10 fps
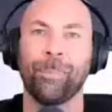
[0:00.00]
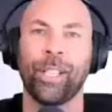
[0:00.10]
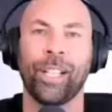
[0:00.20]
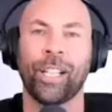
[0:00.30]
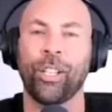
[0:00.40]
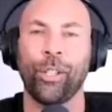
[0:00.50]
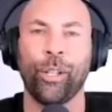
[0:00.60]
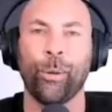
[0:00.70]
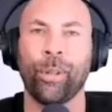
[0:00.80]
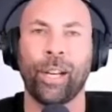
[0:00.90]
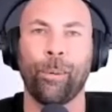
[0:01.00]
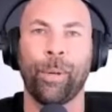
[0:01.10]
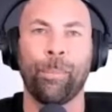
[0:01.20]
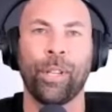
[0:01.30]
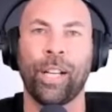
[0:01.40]
but I couldn't do it without
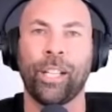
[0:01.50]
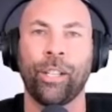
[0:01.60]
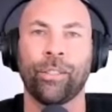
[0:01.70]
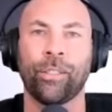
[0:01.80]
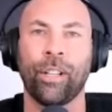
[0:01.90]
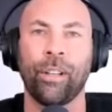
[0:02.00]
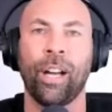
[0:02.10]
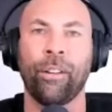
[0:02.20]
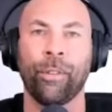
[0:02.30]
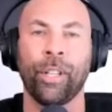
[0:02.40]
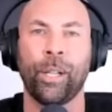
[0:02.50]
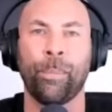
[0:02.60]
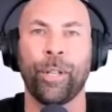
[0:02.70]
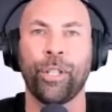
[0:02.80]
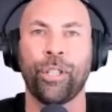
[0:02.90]
people like you, so I really
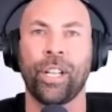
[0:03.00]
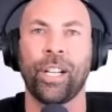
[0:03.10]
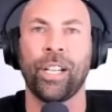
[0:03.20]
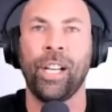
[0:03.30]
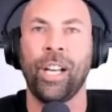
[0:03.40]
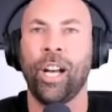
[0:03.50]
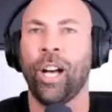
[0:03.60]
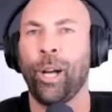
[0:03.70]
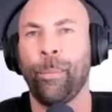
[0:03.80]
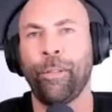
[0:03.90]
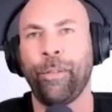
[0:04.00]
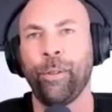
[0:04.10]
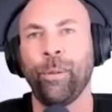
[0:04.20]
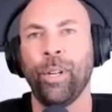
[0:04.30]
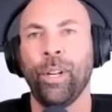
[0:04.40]
appreciate it. If
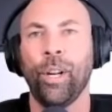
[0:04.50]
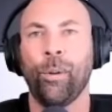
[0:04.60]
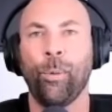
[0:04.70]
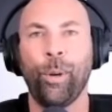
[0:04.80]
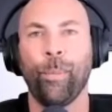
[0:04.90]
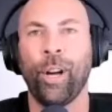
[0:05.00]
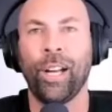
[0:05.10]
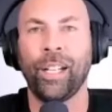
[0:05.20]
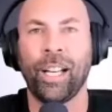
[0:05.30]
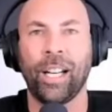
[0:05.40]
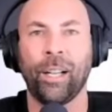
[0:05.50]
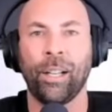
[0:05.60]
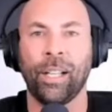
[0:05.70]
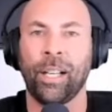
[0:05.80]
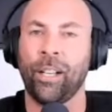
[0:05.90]
you wouldn't mind,
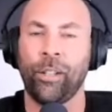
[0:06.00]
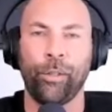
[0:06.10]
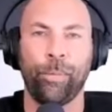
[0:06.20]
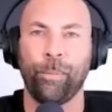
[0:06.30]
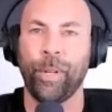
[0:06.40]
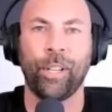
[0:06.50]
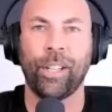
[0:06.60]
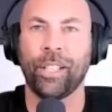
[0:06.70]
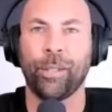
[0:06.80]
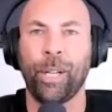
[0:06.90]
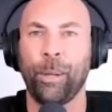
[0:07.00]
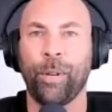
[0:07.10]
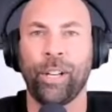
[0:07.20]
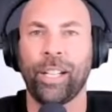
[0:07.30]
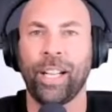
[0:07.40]
I know you've been on this many
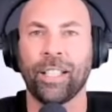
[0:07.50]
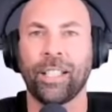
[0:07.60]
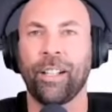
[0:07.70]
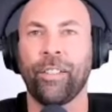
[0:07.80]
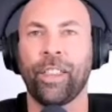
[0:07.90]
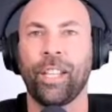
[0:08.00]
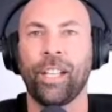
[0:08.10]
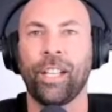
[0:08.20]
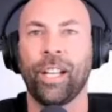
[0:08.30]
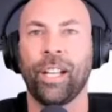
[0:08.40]
podcasts and everything,